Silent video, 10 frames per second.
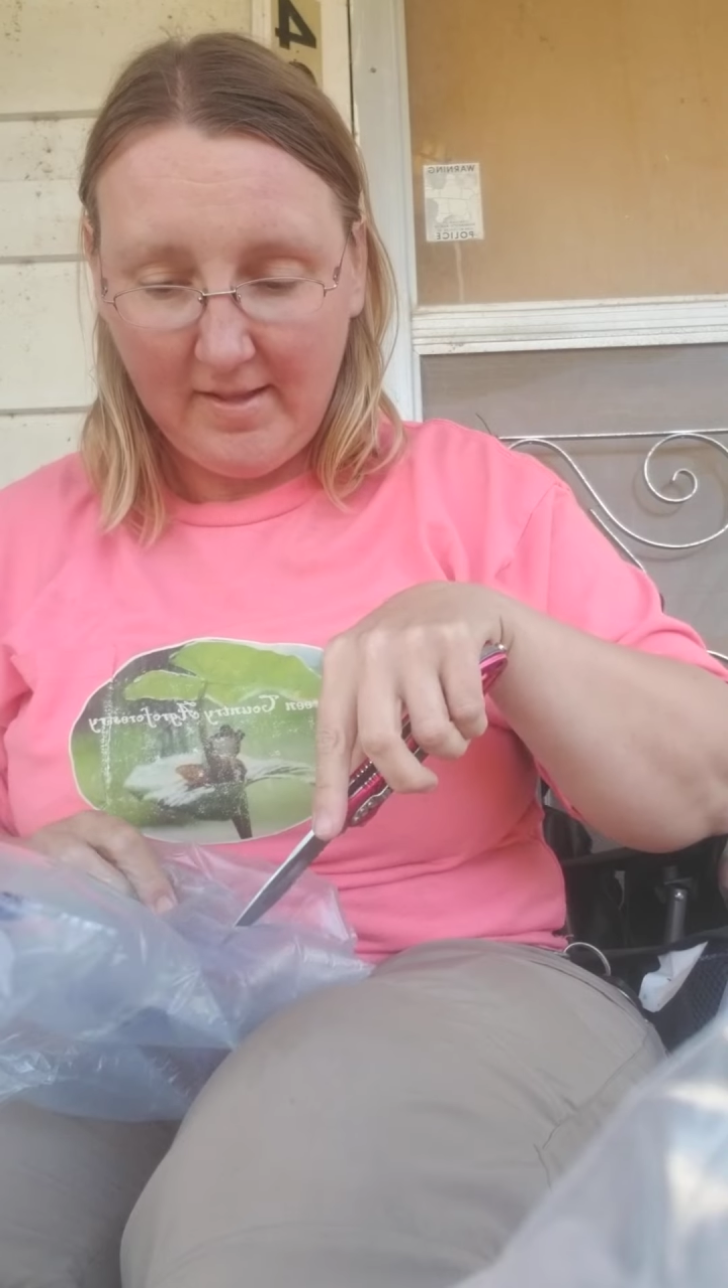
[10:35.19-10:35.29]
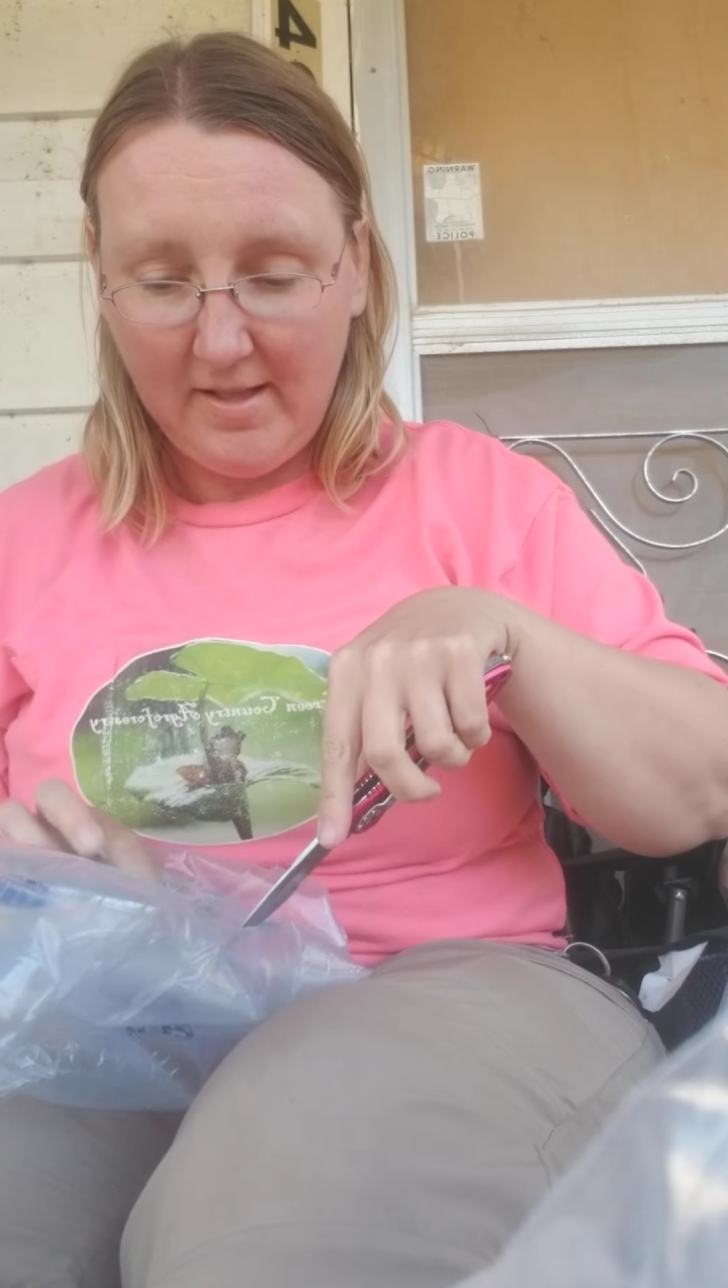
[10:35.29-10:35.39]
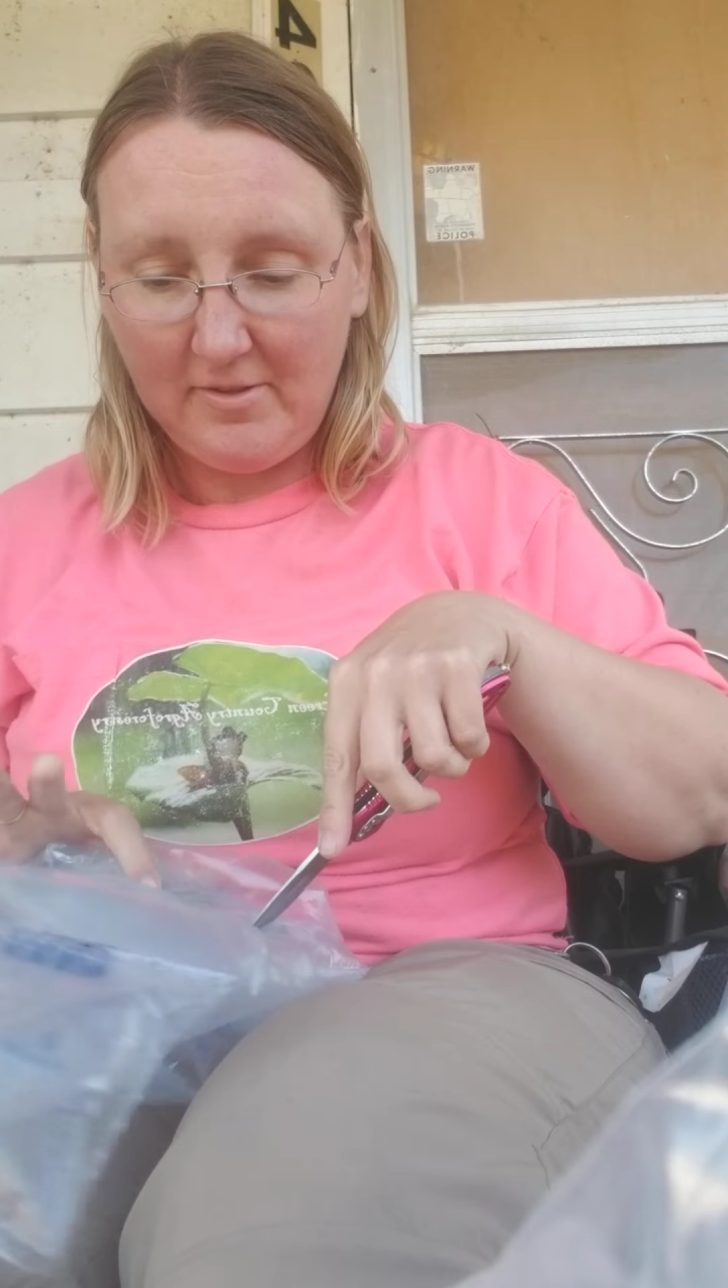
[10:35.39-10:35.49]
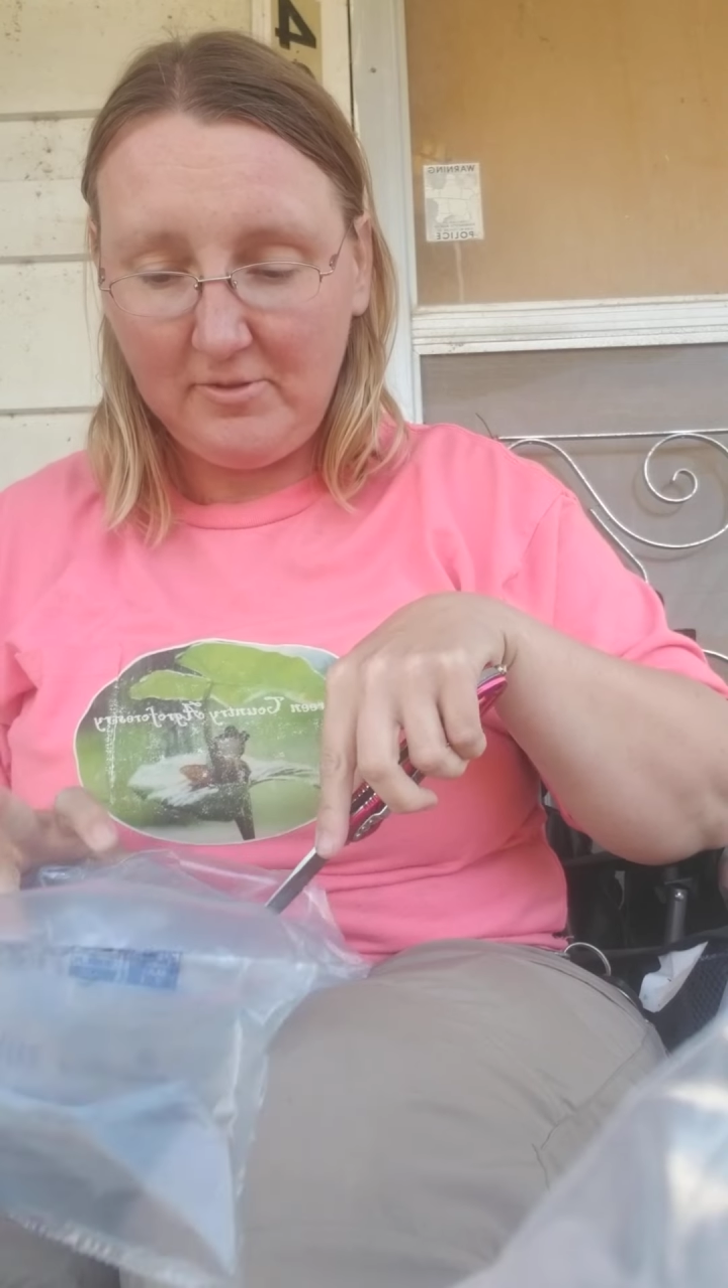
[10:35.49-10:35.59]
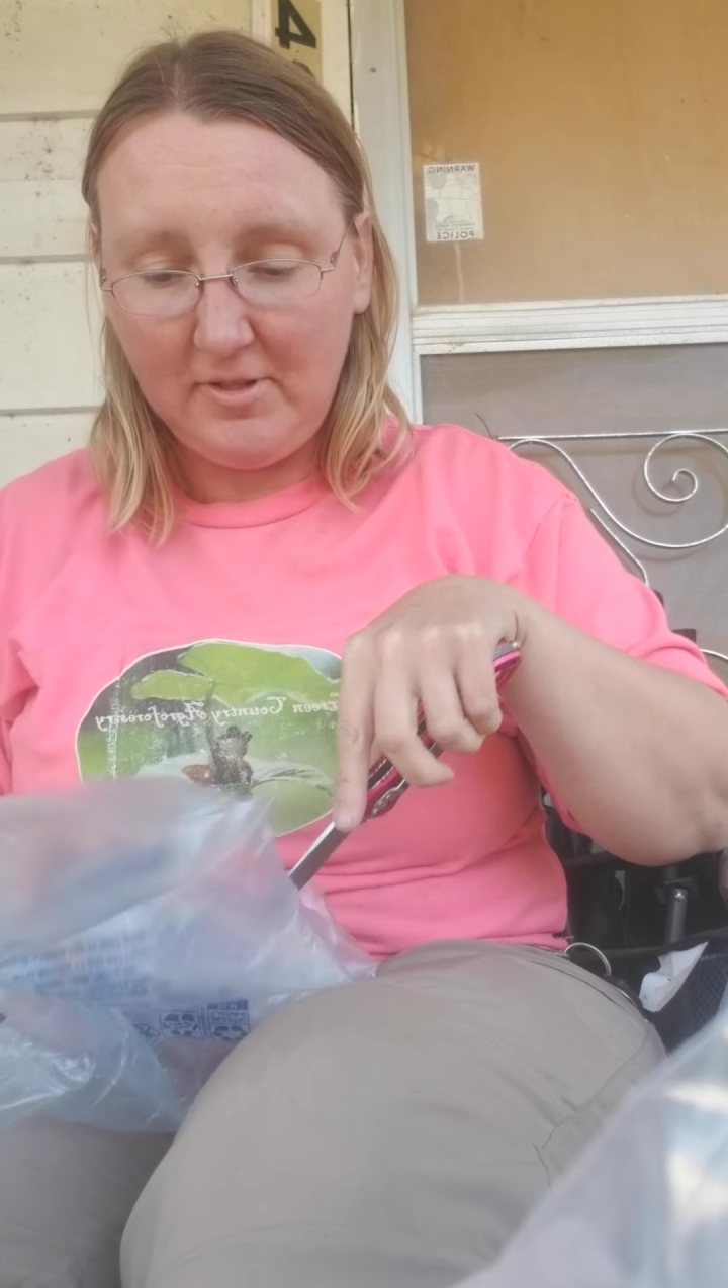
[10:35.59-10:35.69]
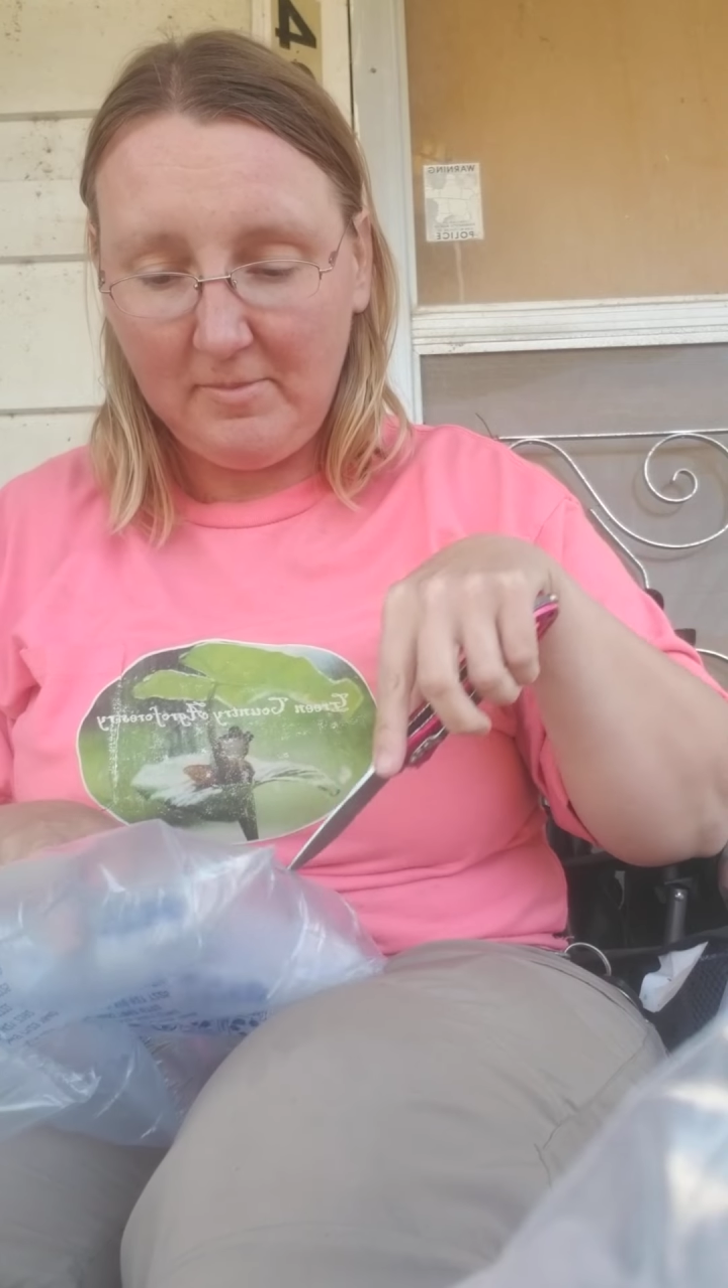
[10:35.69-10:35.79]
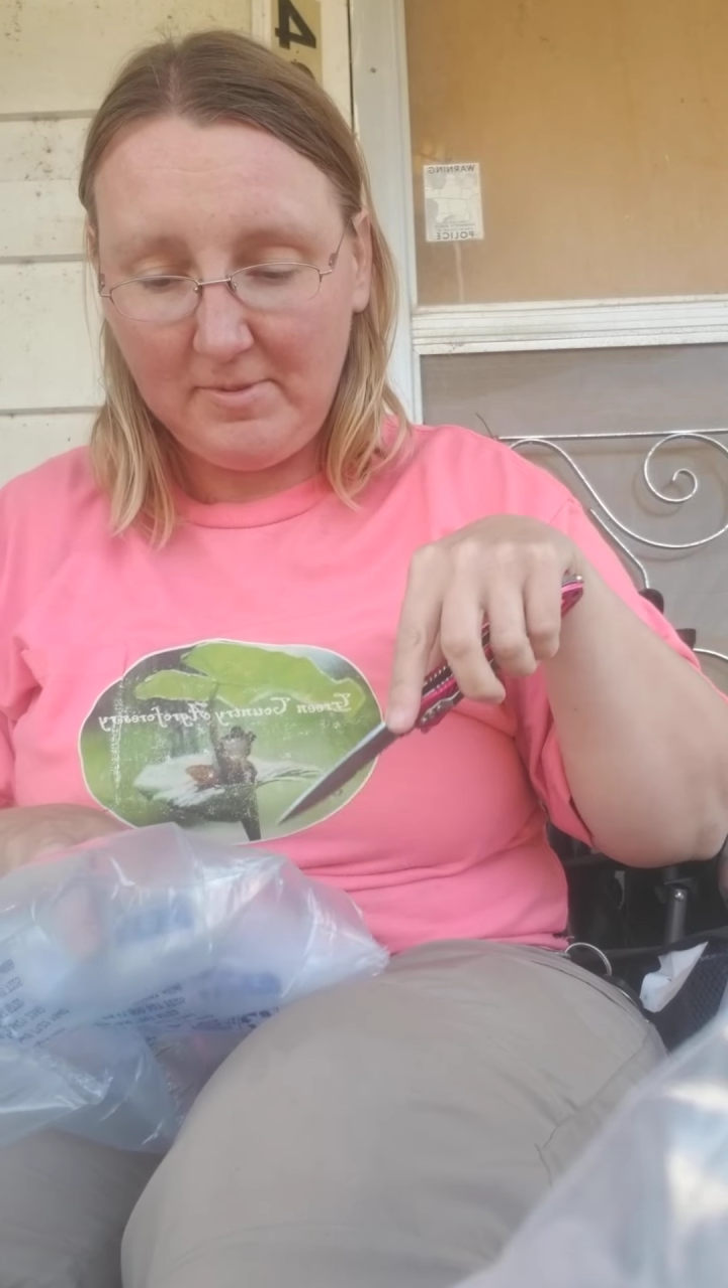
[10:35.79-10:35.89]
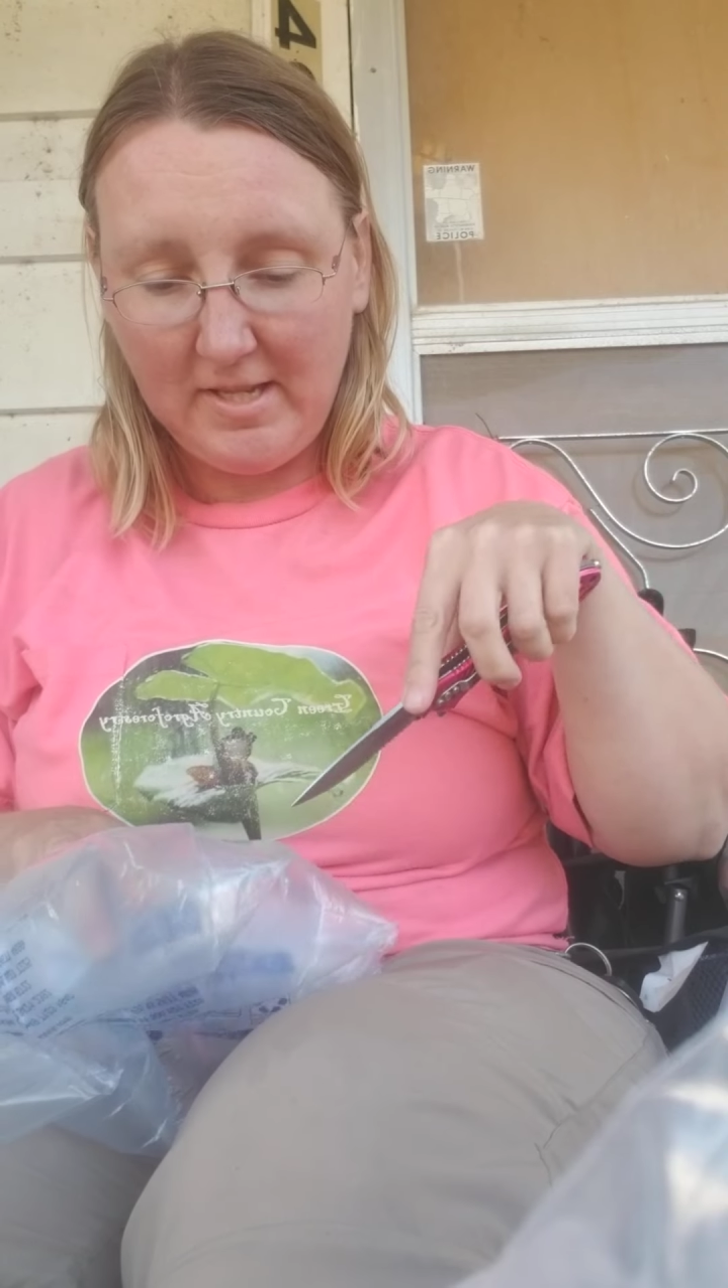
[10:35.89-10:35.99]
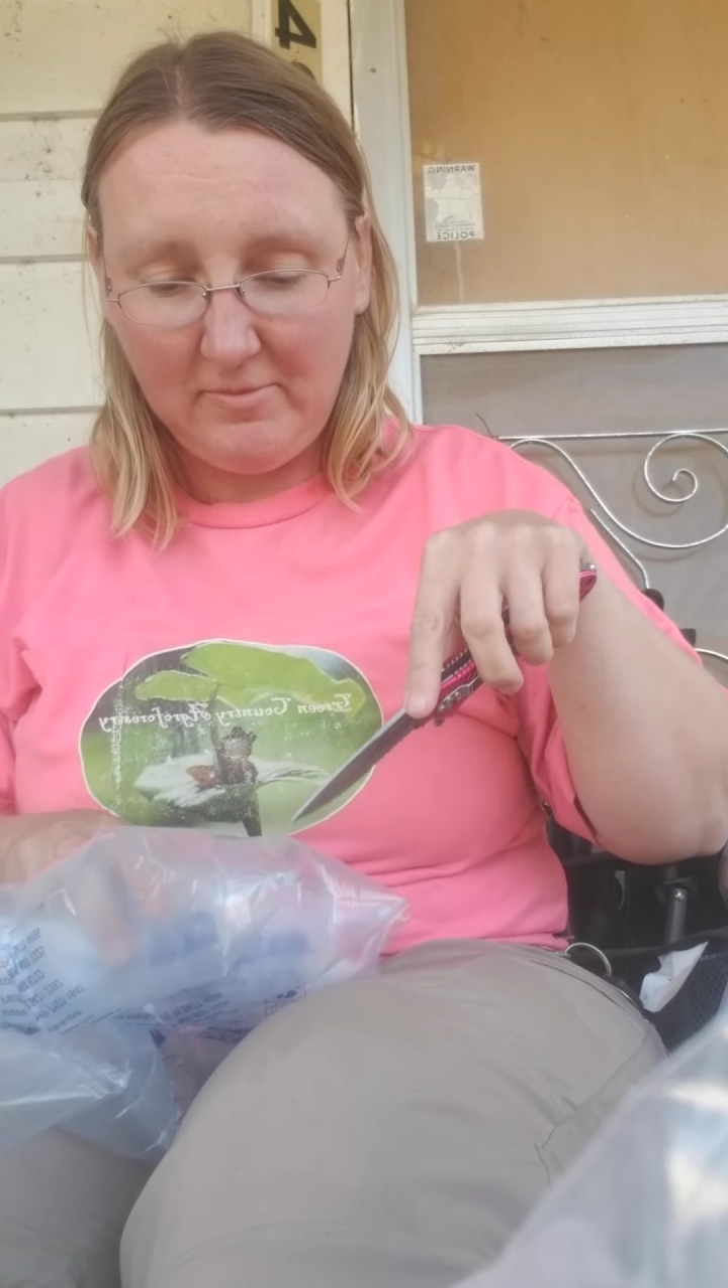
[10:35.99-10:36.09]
I'll do an update